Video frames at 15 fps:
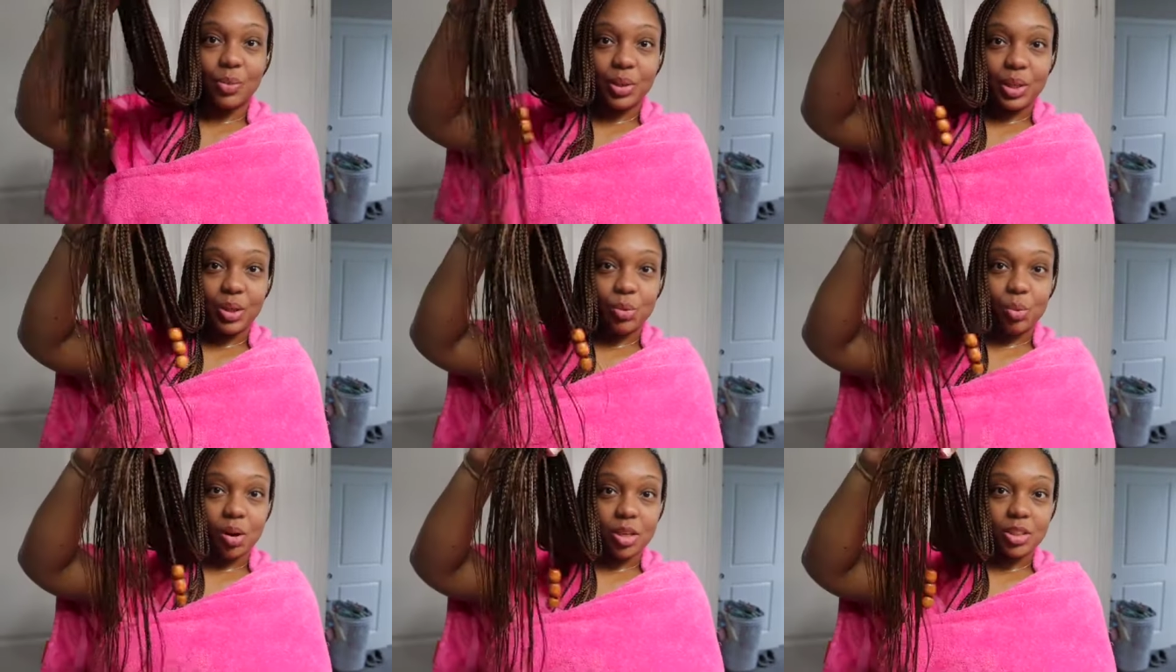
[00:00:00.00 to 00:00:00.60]
when
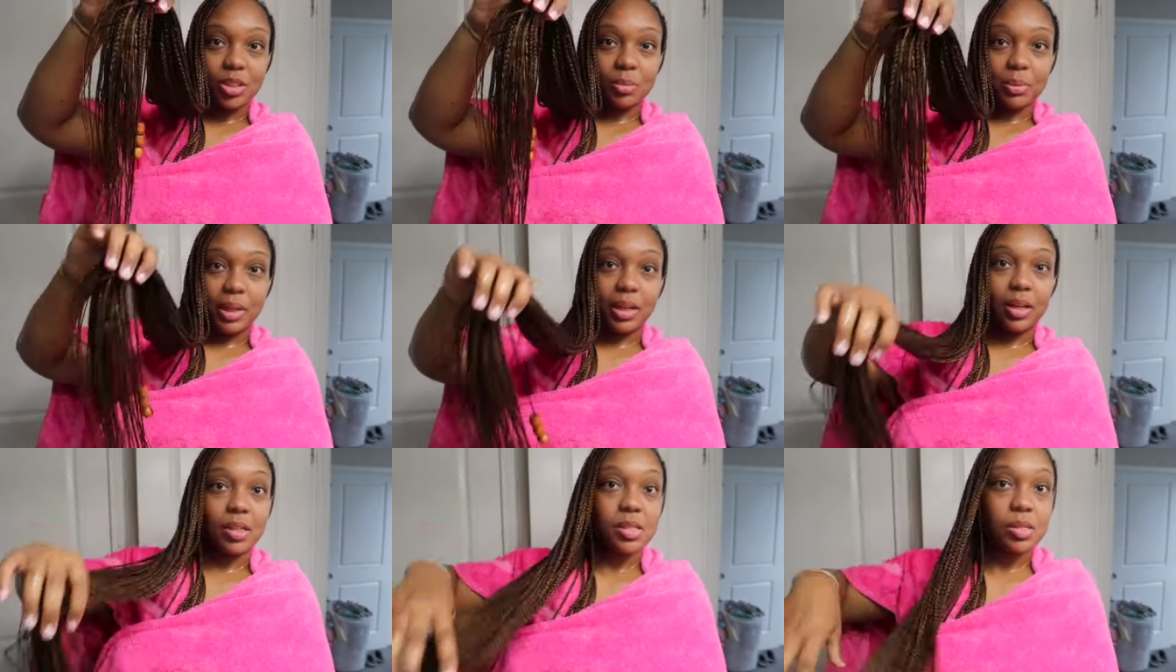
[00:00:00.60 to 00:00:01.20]
you wash them,
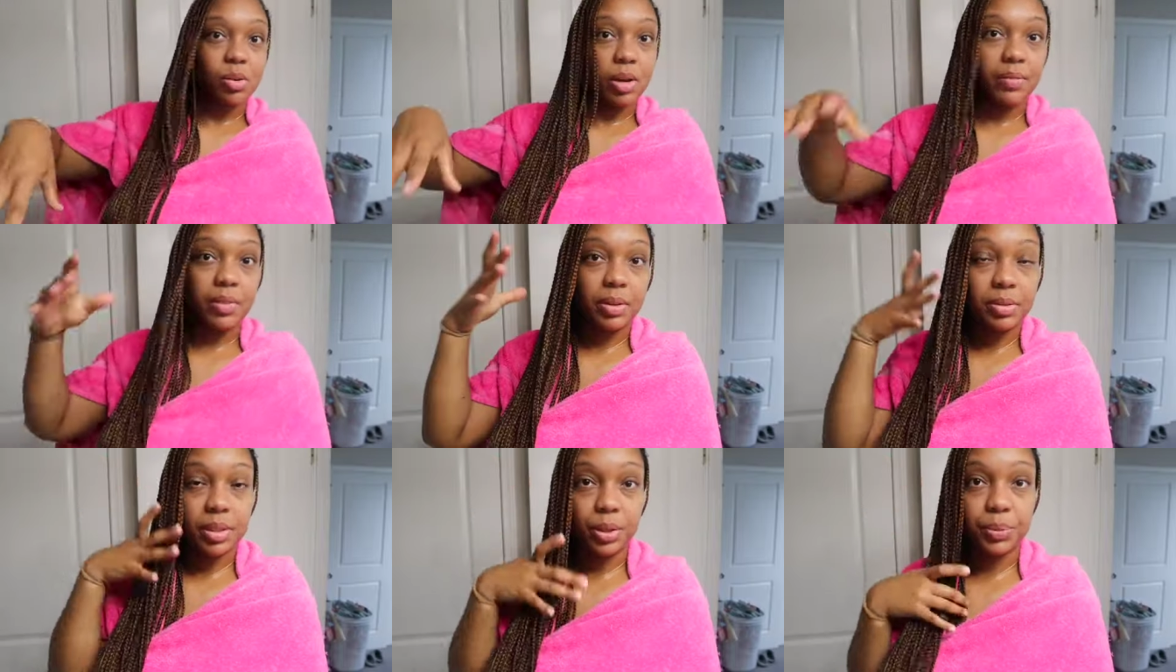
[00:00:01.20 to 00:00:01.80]
they get so
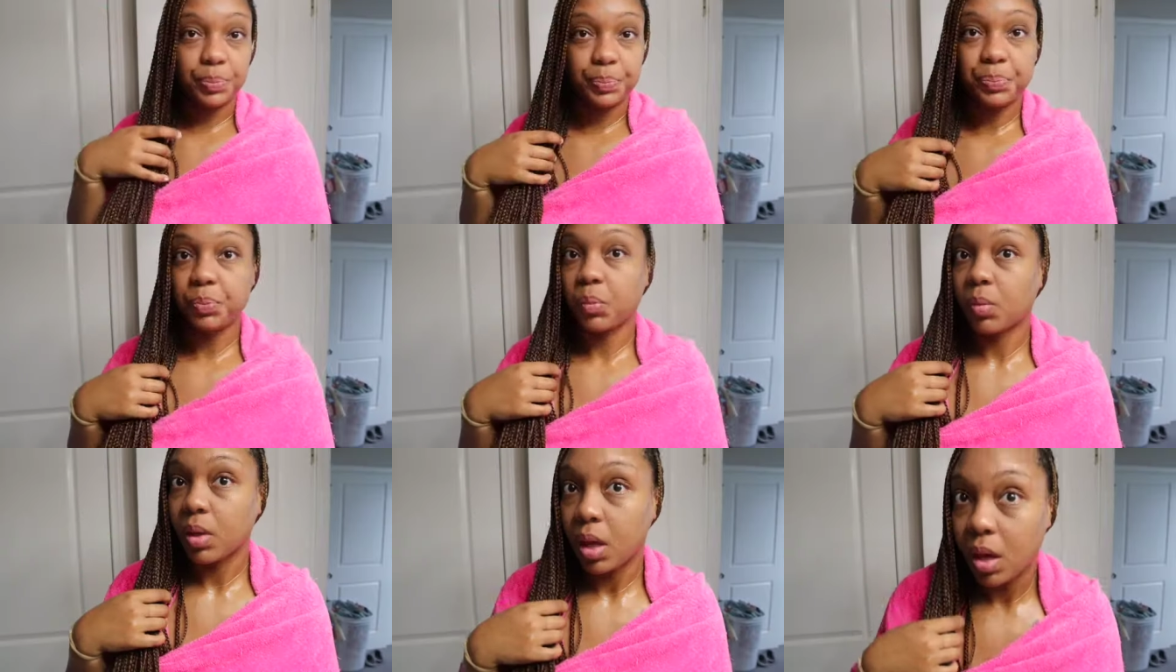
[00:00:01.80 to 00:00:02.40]
heavy. So
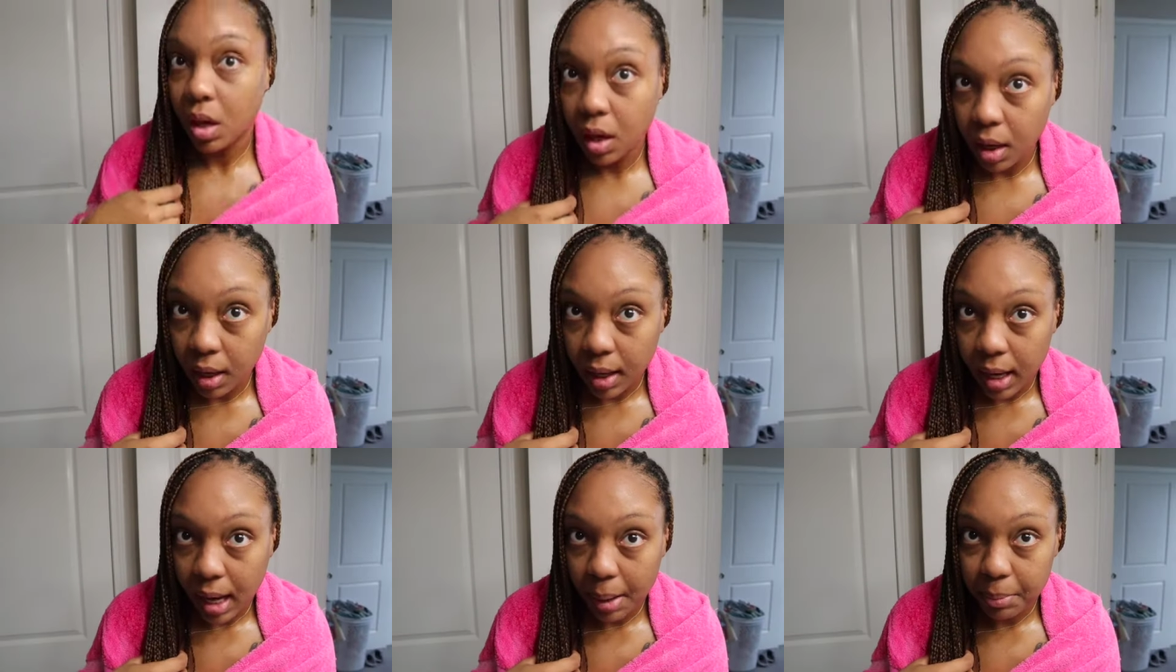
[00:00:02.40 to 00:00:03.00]

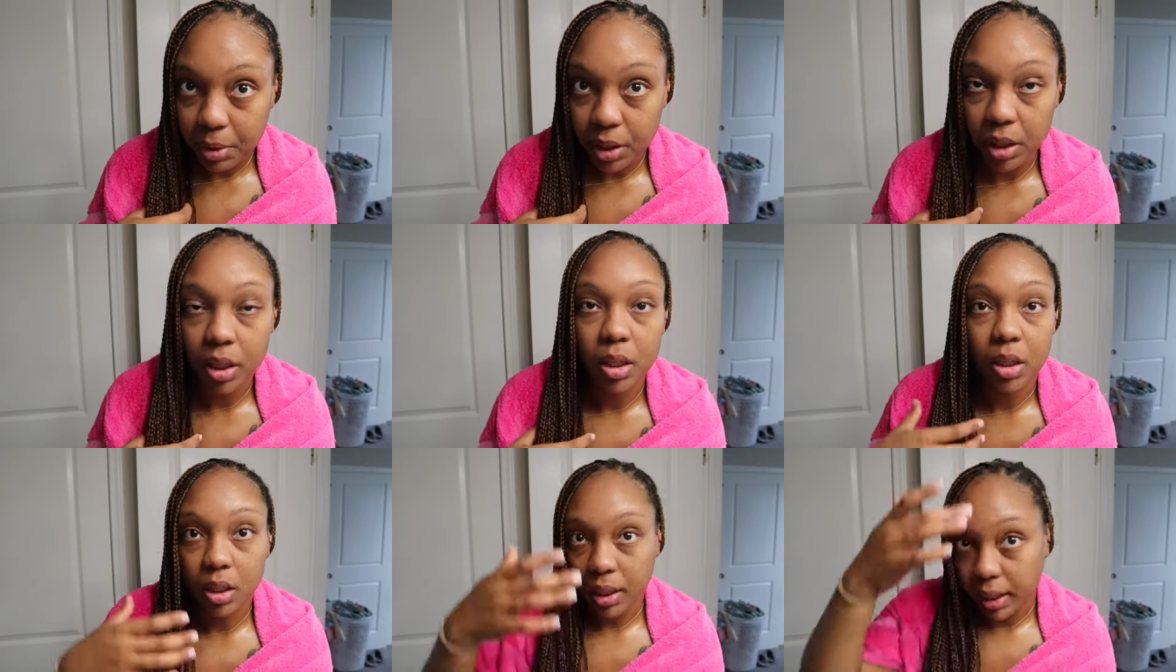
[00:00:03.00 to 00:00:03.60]
I'm
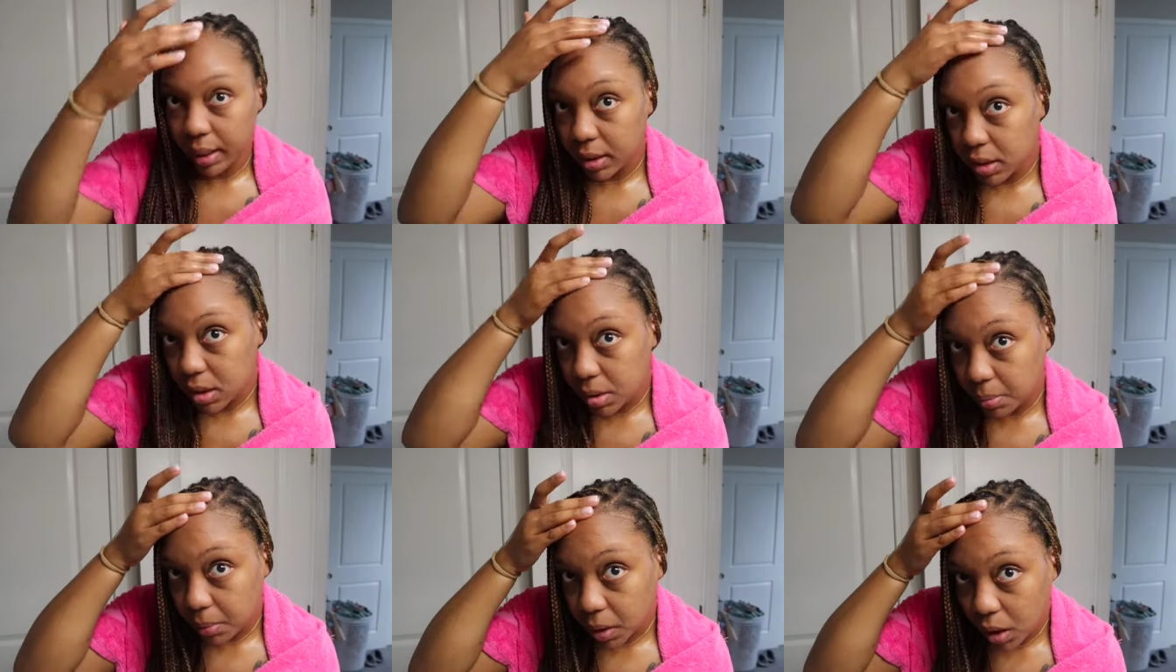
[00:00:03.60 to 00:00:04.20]
gonna get
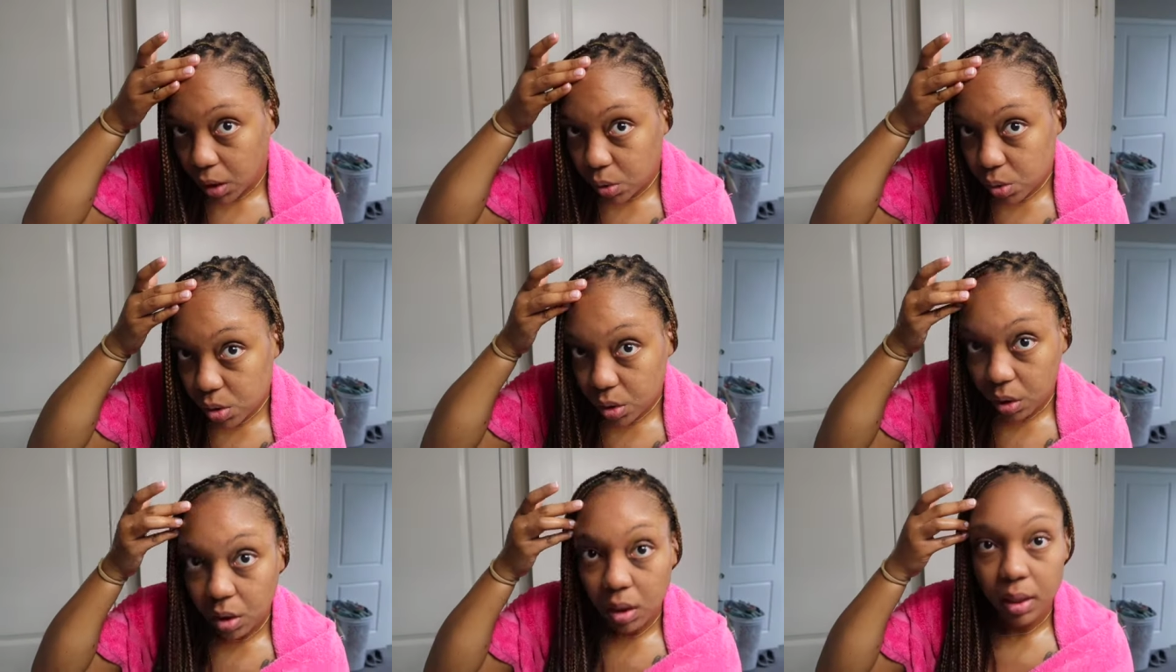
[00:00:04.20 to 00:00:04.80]
some
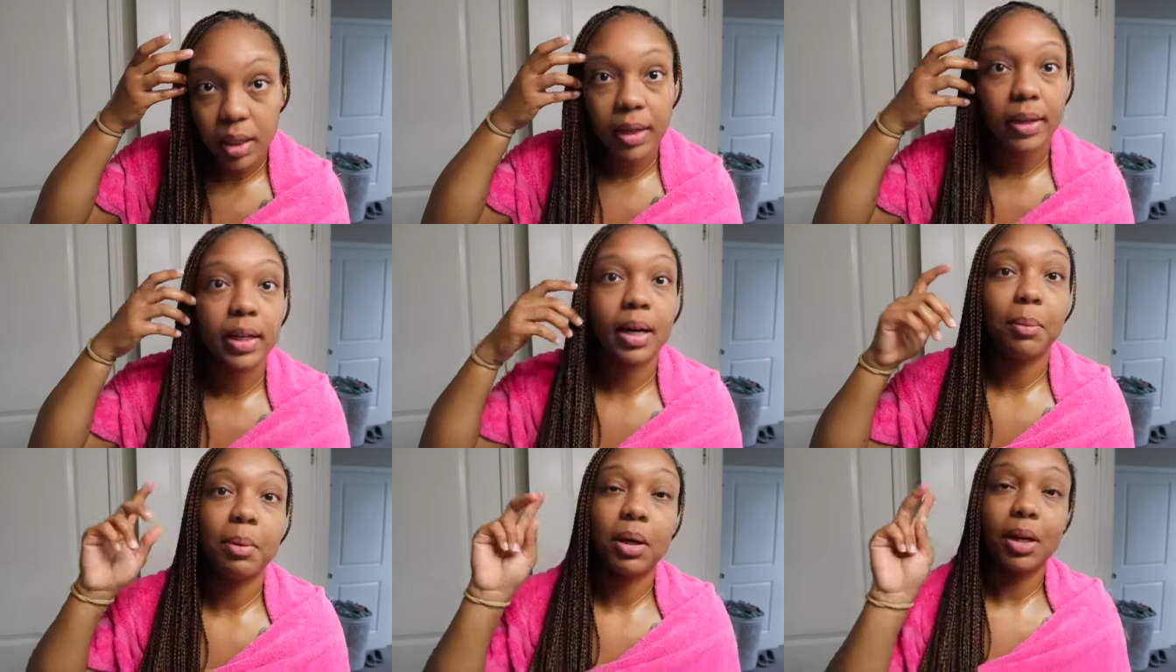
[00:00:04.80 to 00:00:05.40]
clothes on and
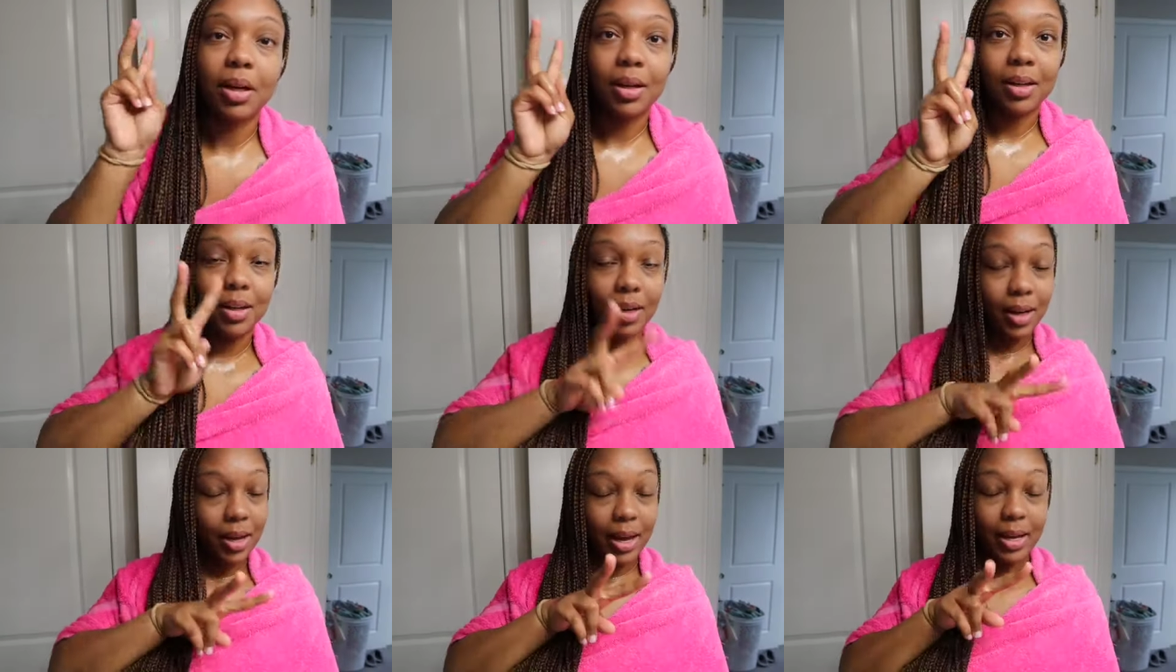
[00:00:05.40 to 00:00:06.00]
then I'm gonna,
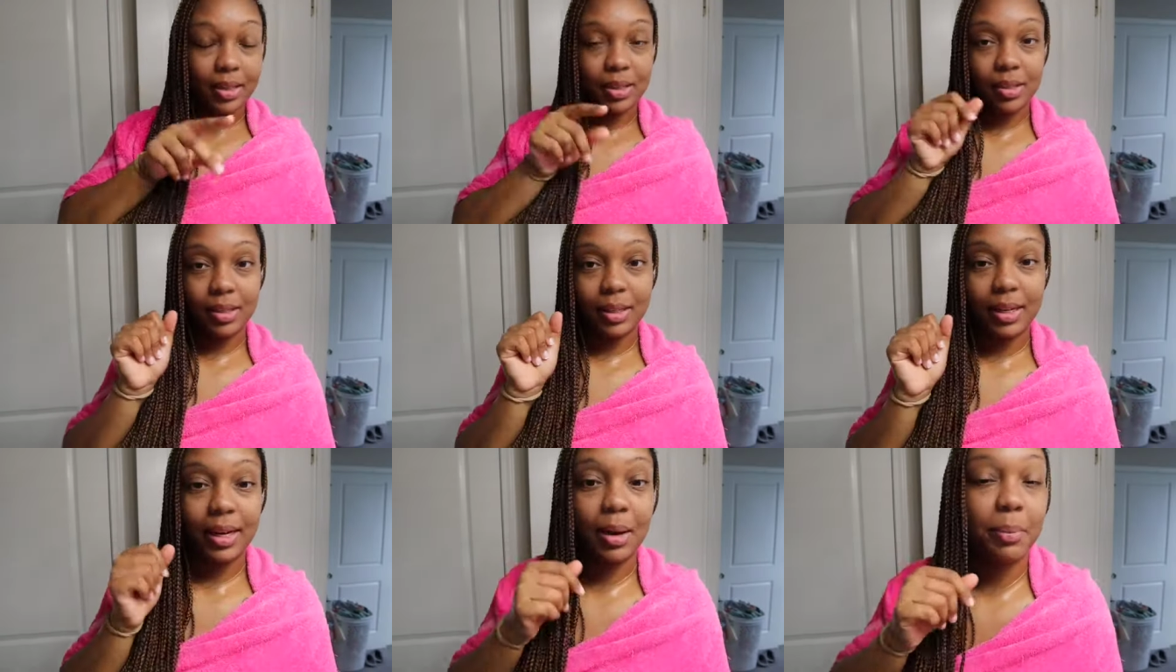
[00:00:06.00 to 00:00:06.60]

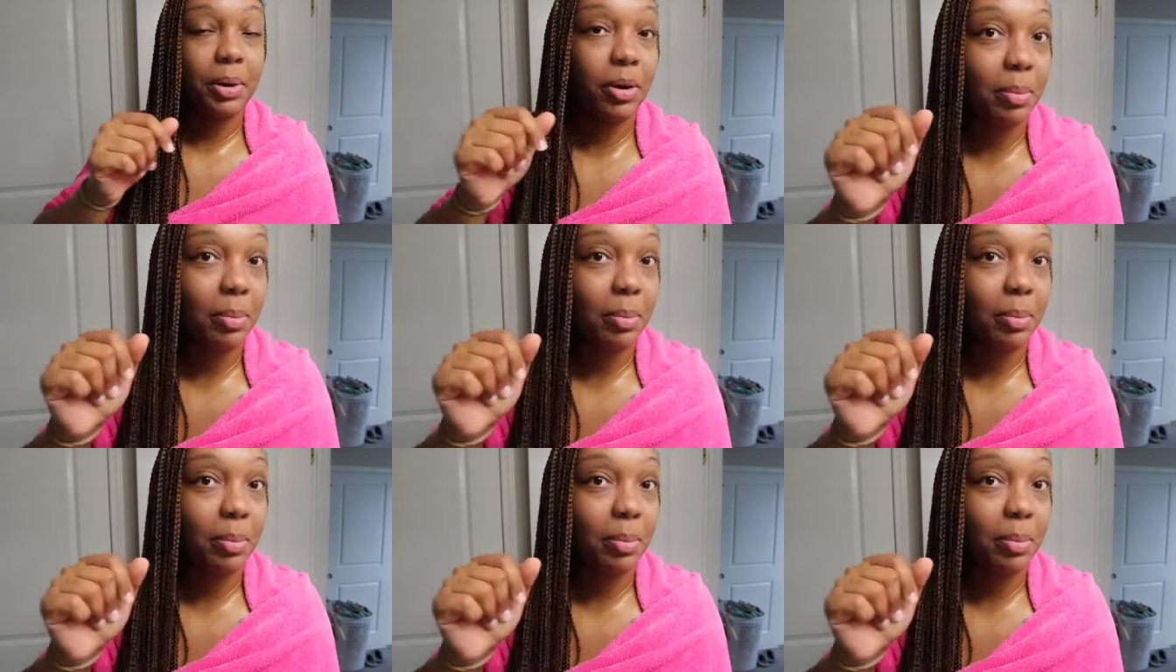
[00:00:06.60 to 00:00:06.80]
I'll be